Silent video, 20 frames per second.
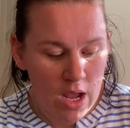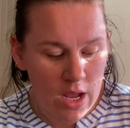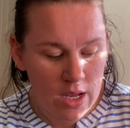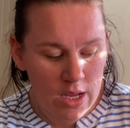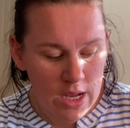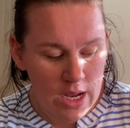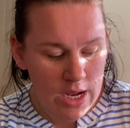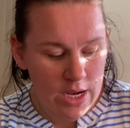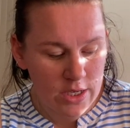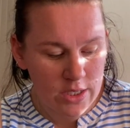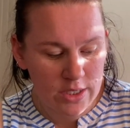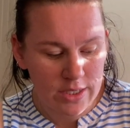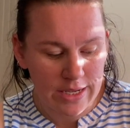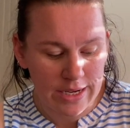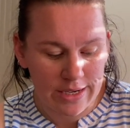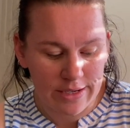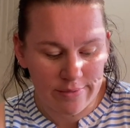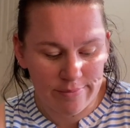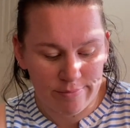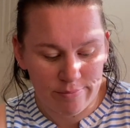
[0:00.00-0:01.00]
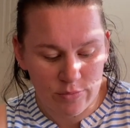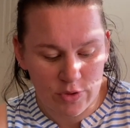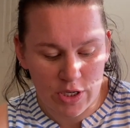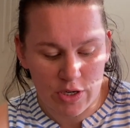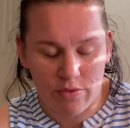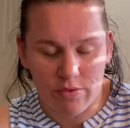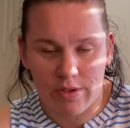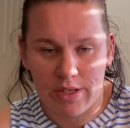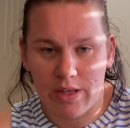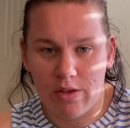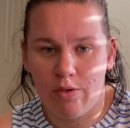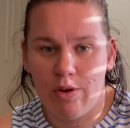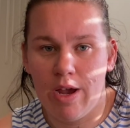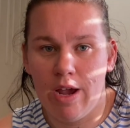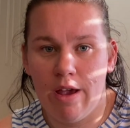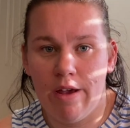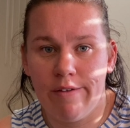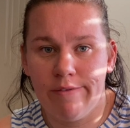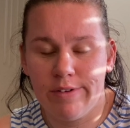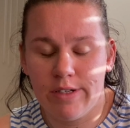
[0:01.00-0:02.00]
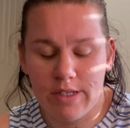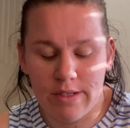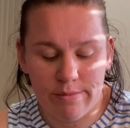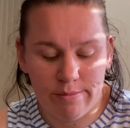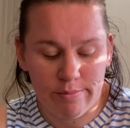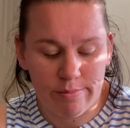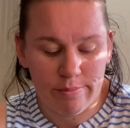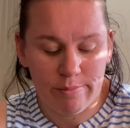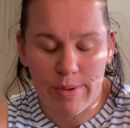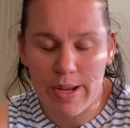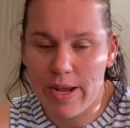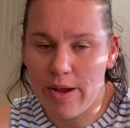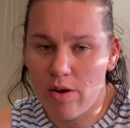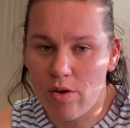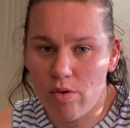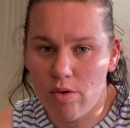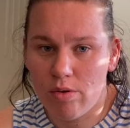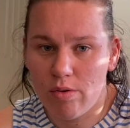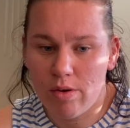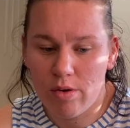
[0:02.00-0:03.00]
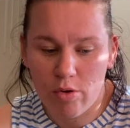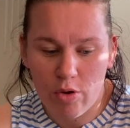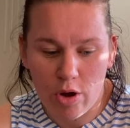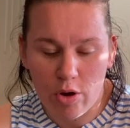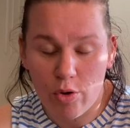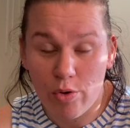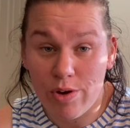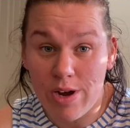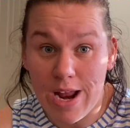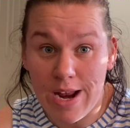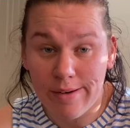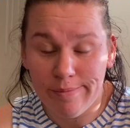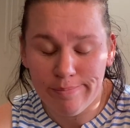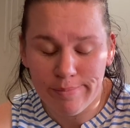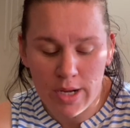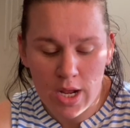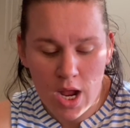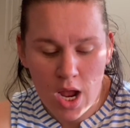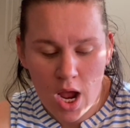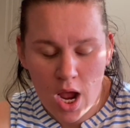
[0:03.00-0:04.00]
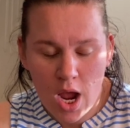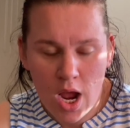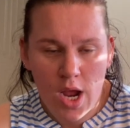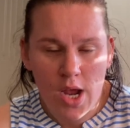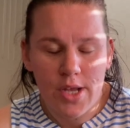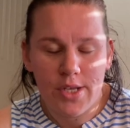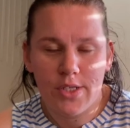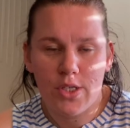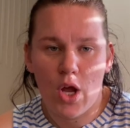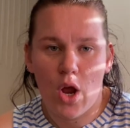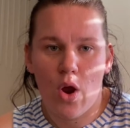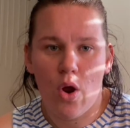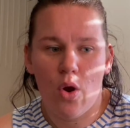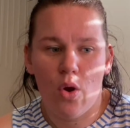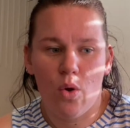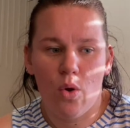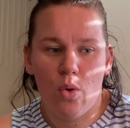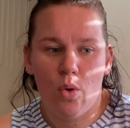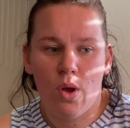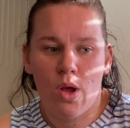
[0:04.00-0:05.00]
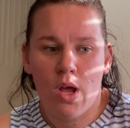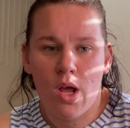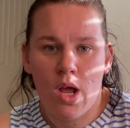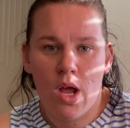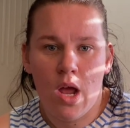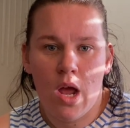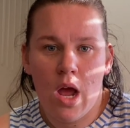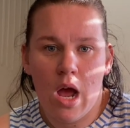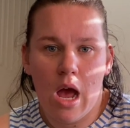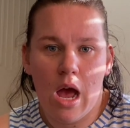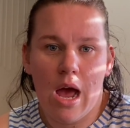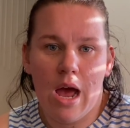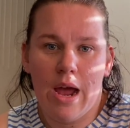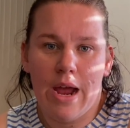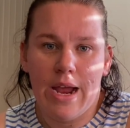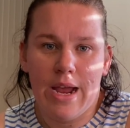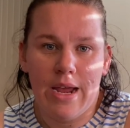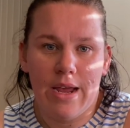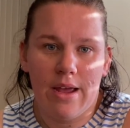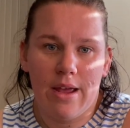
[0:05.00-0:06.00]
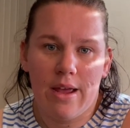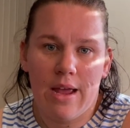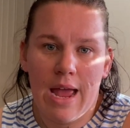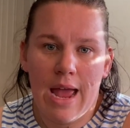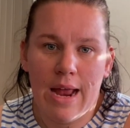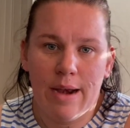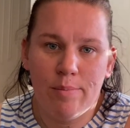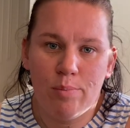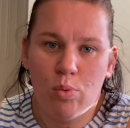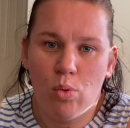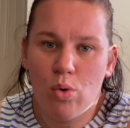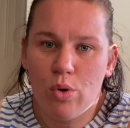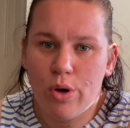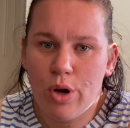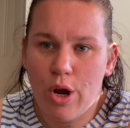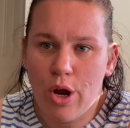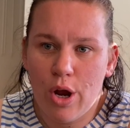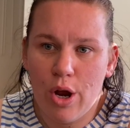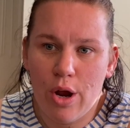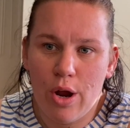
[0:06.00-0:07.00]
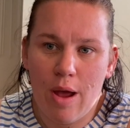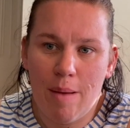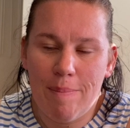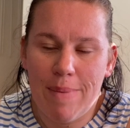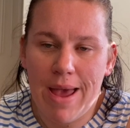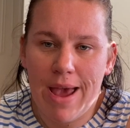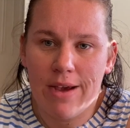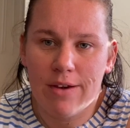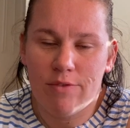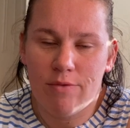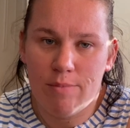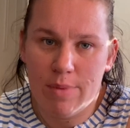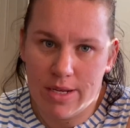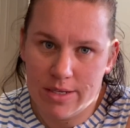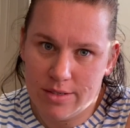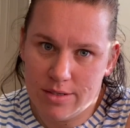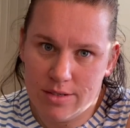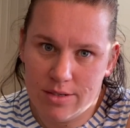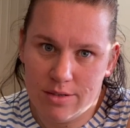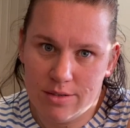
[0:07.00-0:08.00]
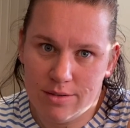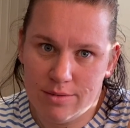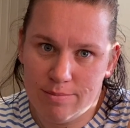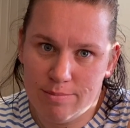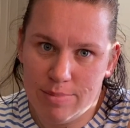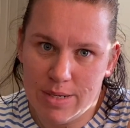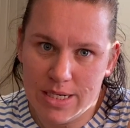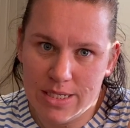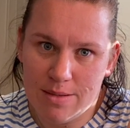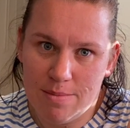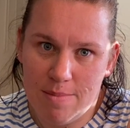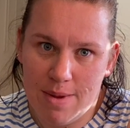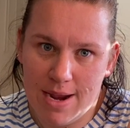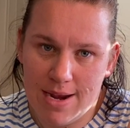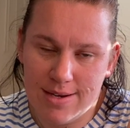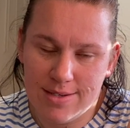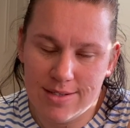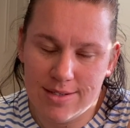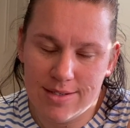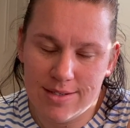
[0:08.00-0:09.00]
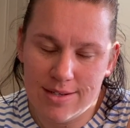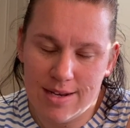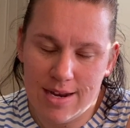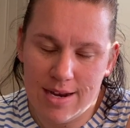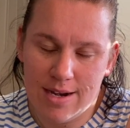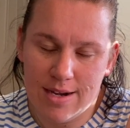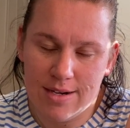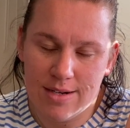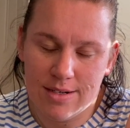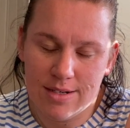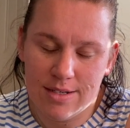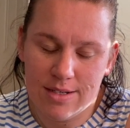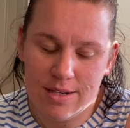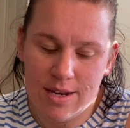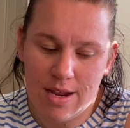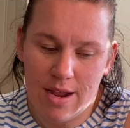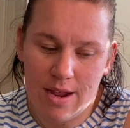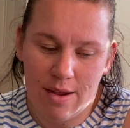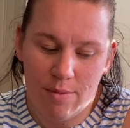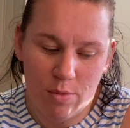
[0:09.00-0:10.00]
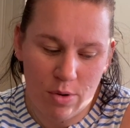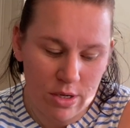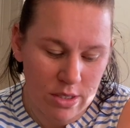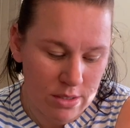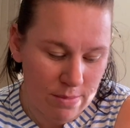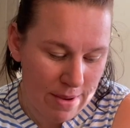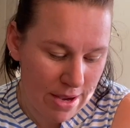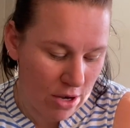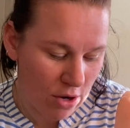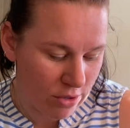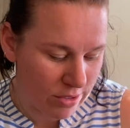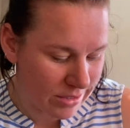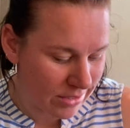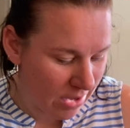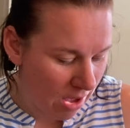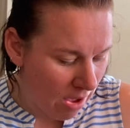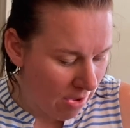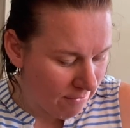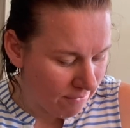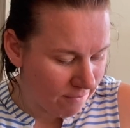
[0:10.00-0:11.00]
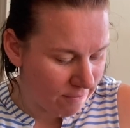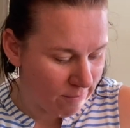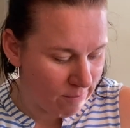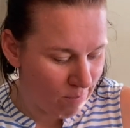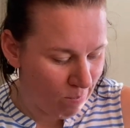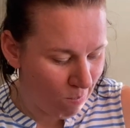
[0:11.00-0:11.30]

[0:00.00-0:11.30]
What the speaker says: year, just like generally looking after them, being a good nan. So I had bought her a bag of mixed bits and pieces, and I wanted to make her a scarf.